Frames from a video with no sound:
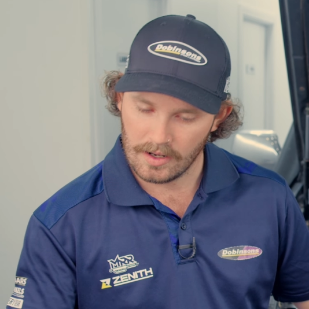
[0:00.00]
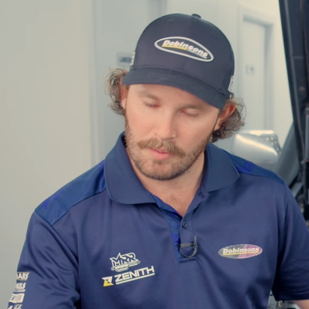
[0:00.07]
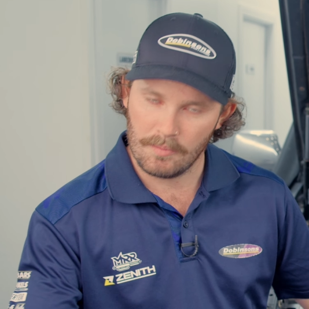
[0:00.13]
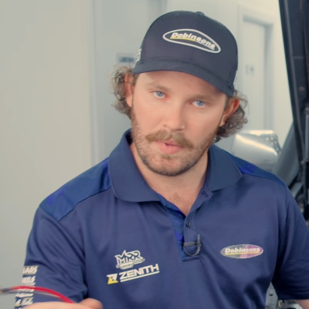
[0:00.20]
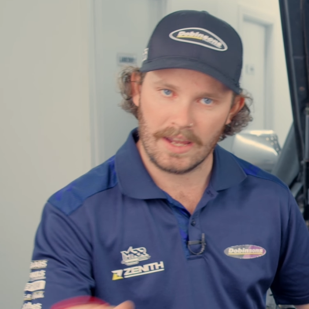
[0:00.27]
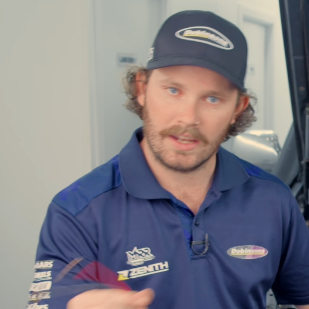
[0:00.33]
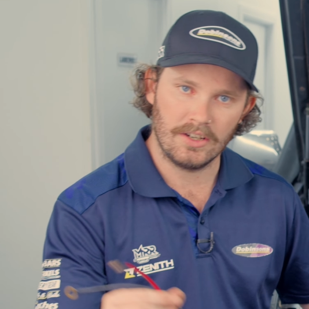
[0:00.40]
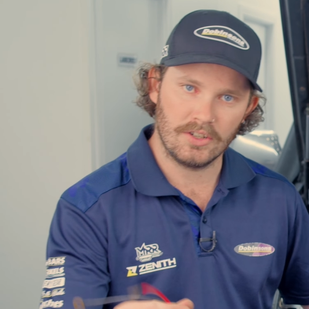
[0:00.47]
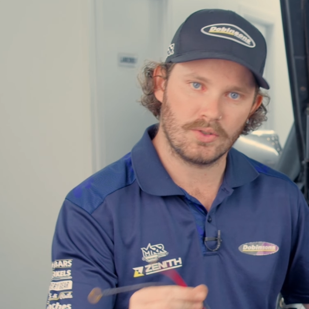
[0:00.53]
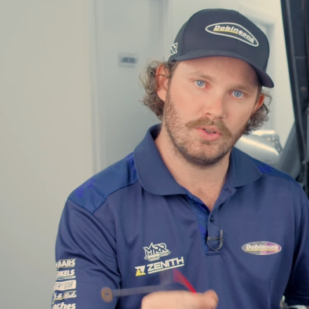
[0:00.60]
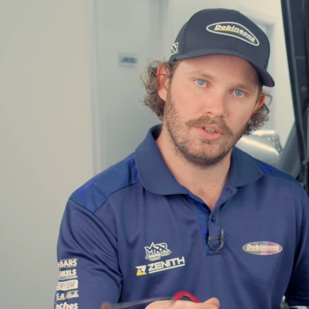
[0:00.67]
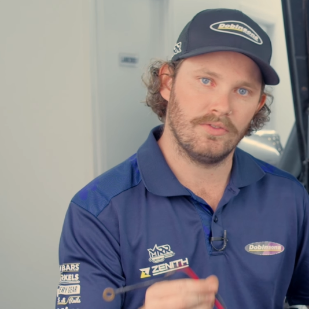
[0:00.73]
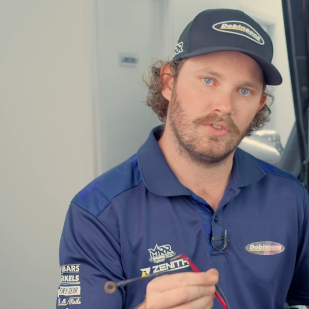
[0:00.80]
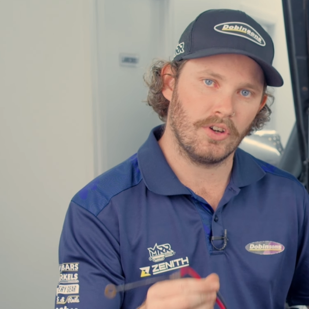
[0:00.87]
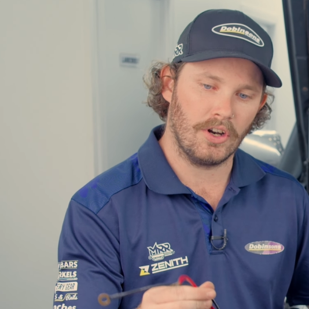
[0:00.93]
making sure
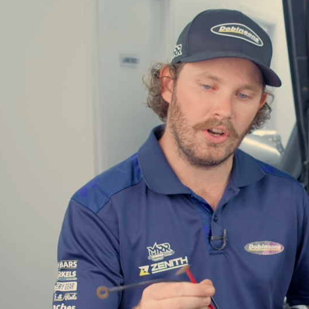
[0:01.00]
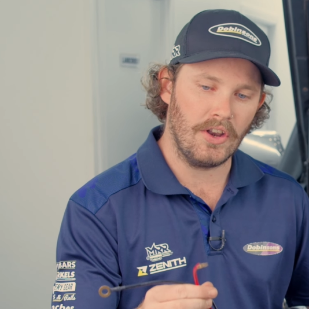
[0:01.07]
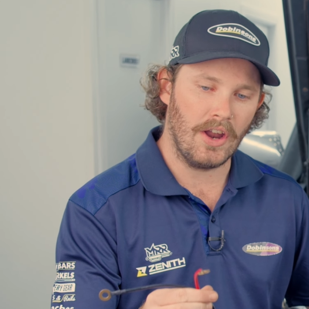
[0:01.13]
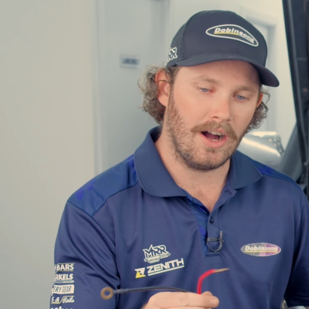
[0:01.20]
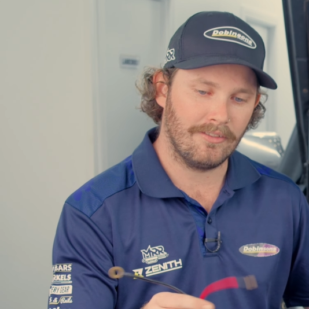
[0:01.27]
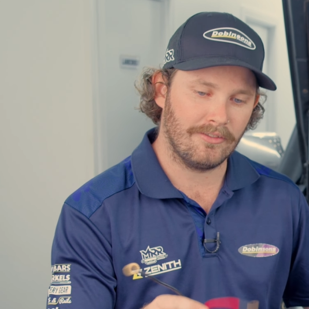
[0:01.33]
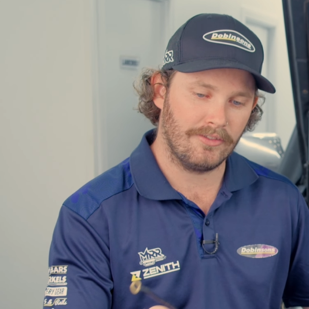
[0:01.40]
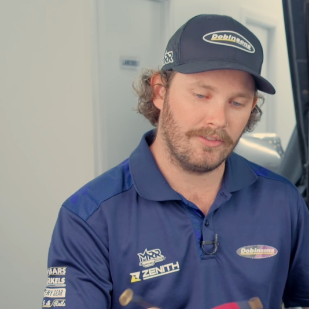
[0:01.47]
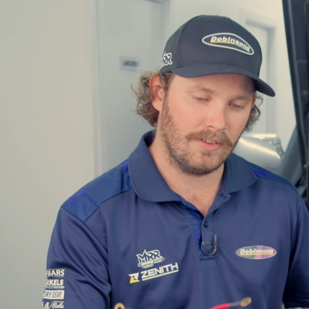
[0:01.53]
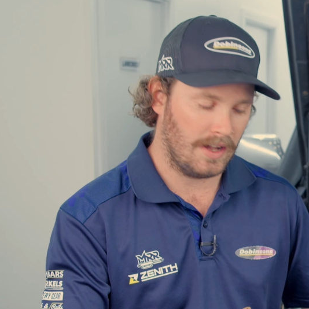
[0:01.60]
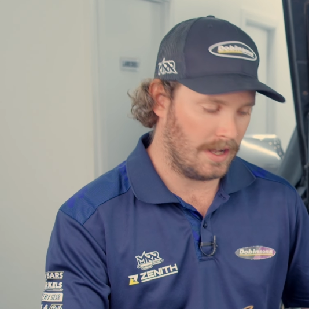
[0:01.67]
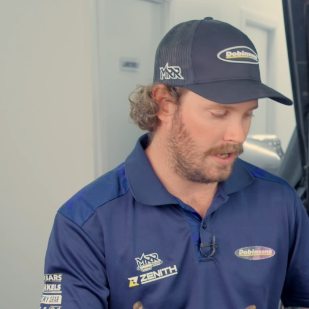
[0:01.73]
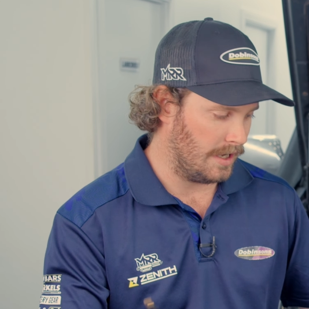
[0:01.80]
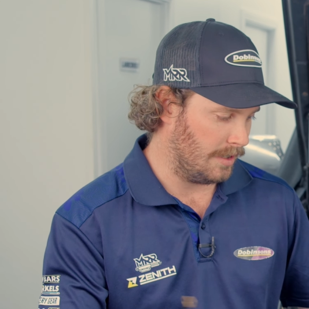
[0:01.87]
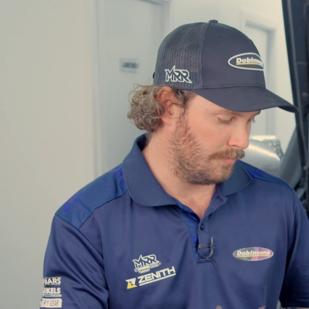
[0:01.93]
you've got enough
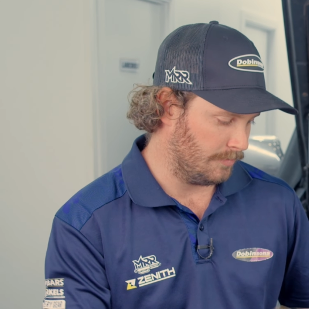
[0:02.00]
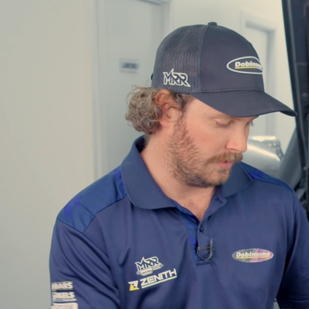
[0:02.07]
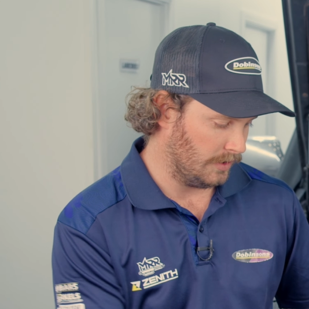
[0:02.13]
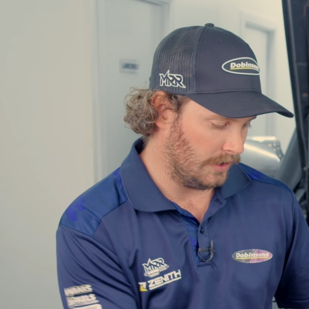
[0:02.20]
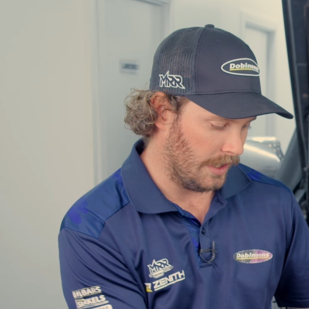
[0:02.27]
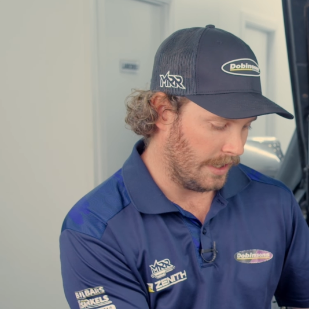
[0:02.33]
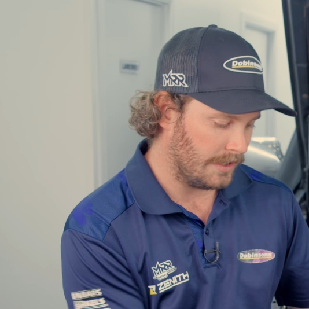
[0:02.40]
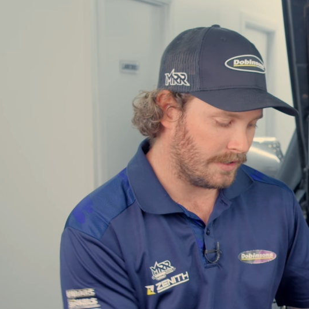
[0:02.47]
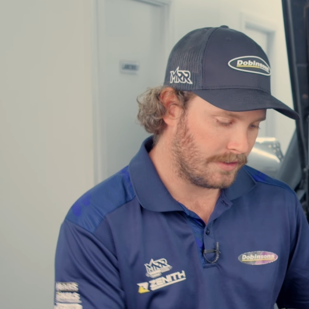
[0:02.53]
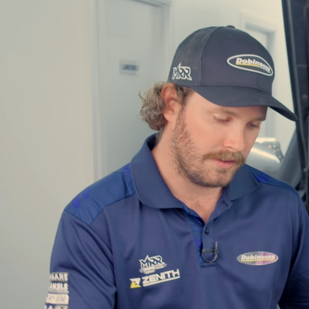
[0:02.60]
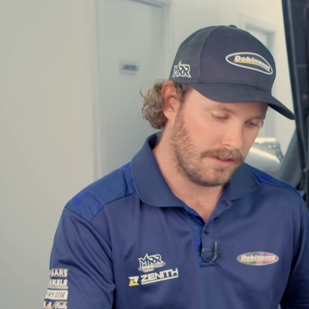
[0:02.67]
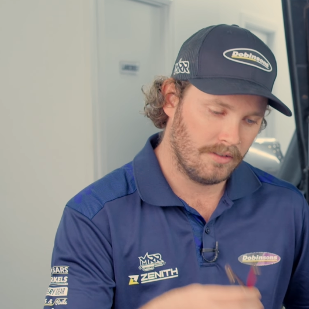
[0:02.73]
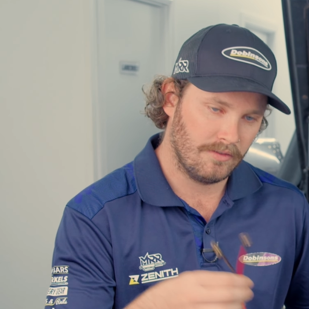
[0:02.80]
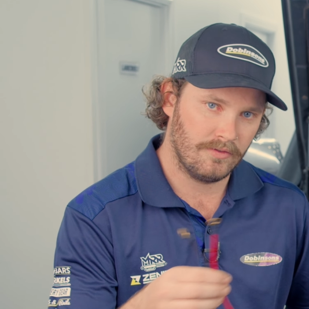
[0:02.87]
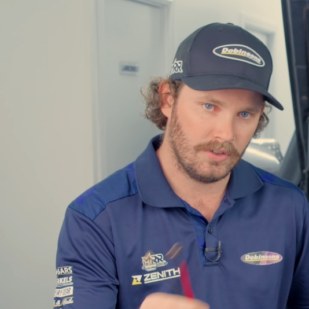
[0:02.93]
length
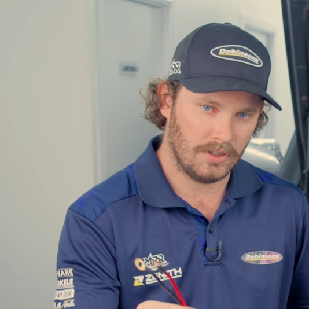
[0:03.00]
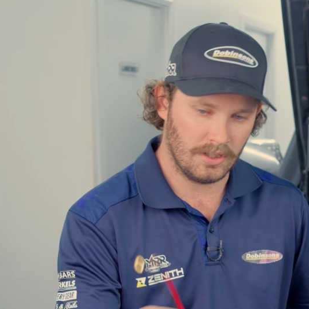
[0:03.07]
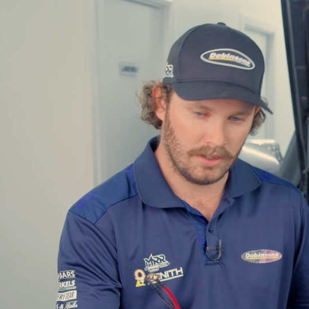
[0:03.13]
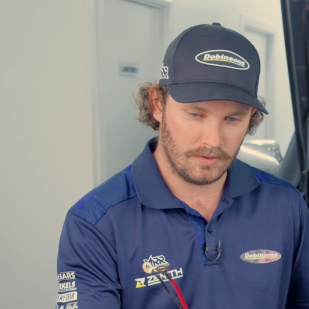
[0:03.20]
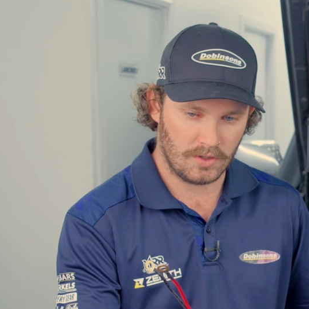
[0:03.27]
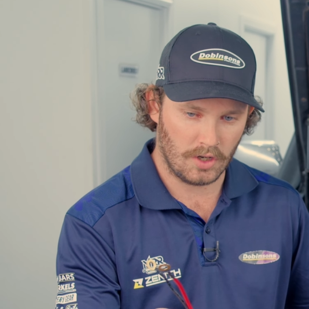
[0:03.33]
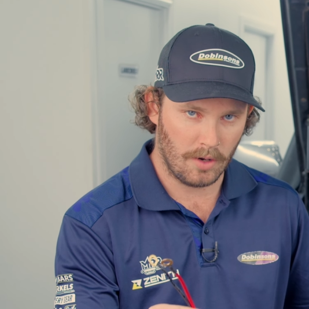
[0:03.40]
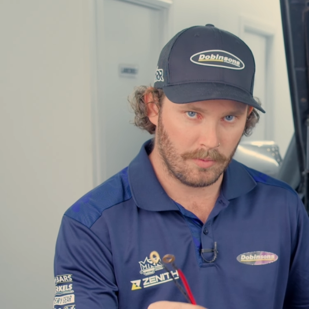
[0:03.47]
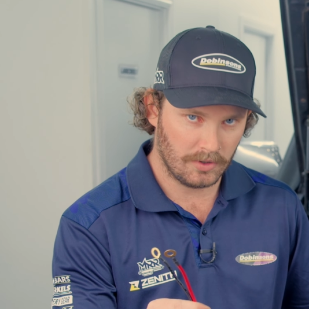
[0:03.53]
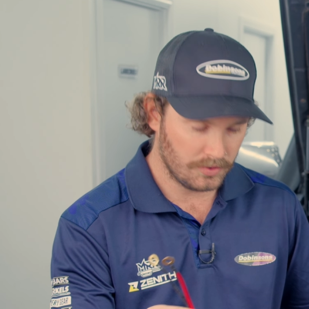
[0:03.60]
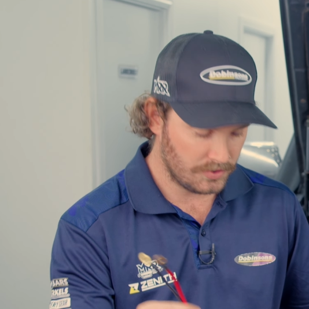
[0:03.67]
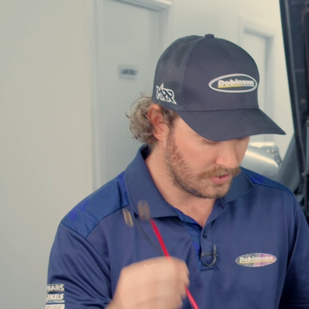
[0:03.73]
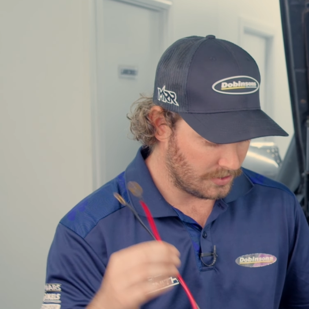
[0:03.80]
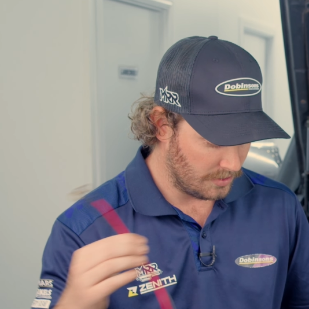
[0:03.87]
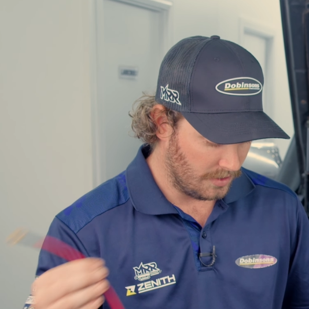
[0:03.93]
for your
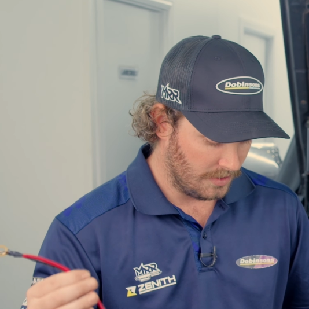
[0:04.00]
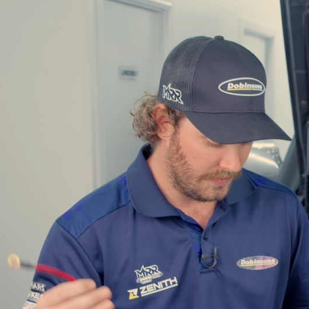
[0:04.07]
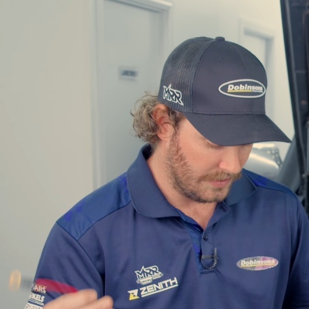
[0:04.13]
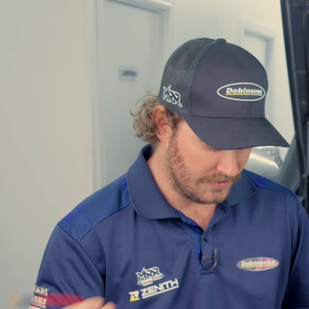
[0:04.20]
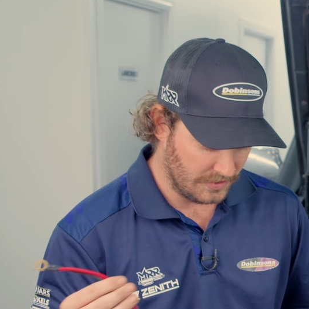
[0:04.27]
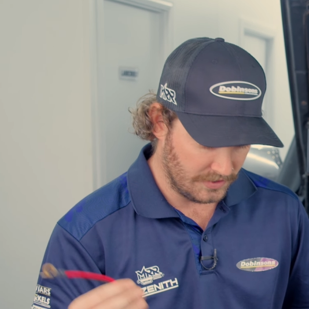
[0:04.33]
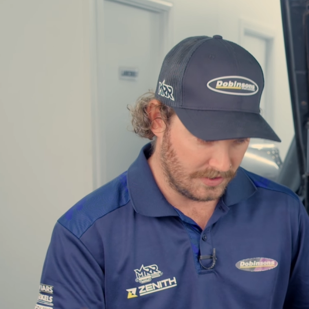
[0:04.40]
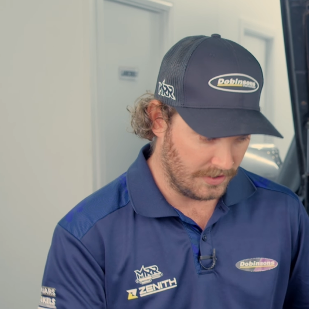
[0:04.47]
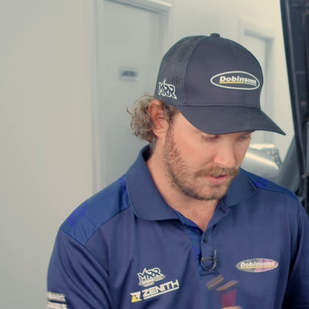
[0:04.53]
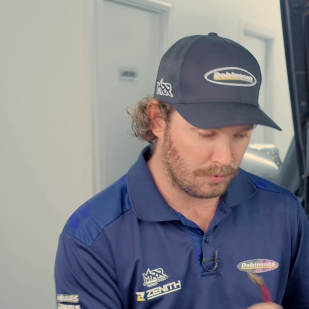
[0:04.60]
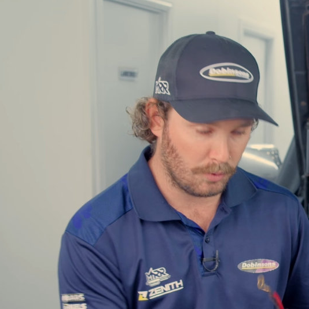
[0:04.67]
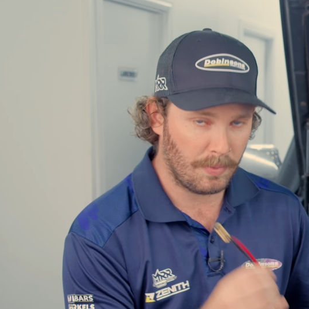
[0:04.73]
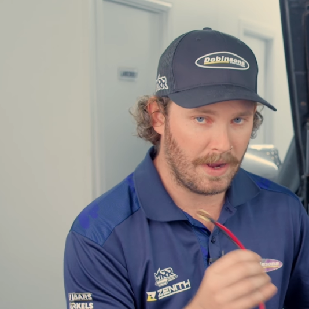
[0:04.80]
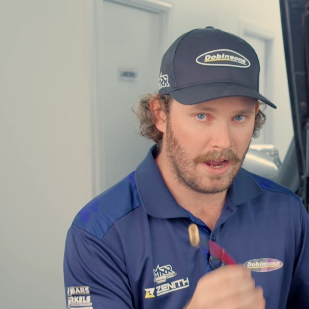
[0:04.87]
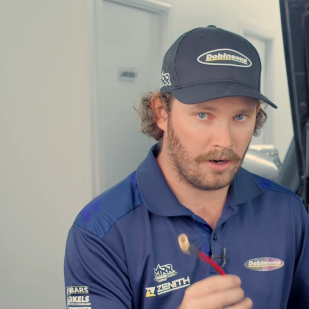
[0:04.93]
terminals. This
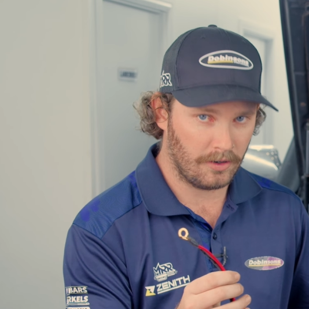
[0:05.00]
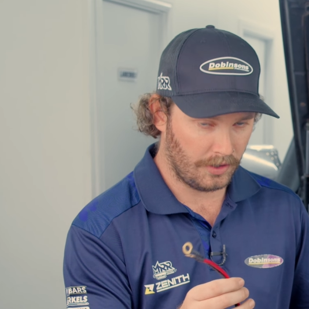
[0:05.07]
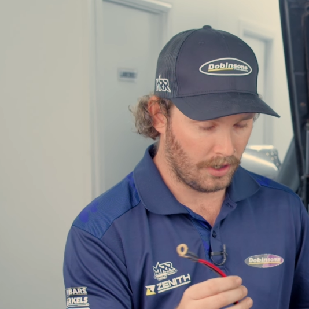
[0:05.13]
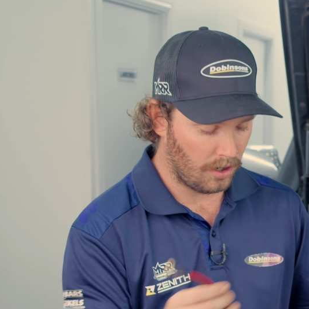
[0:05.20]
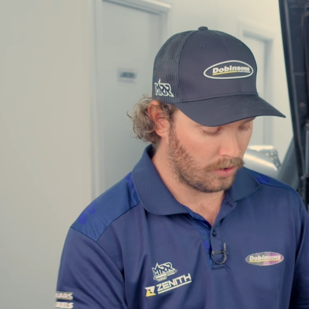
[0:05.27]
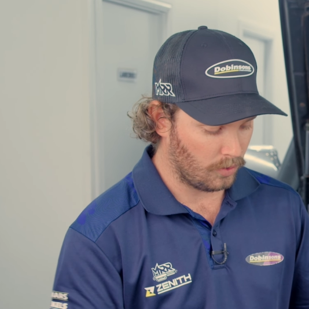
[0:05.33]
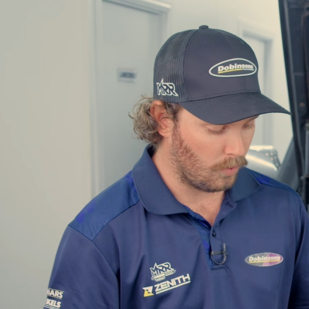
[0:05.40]
will power your whole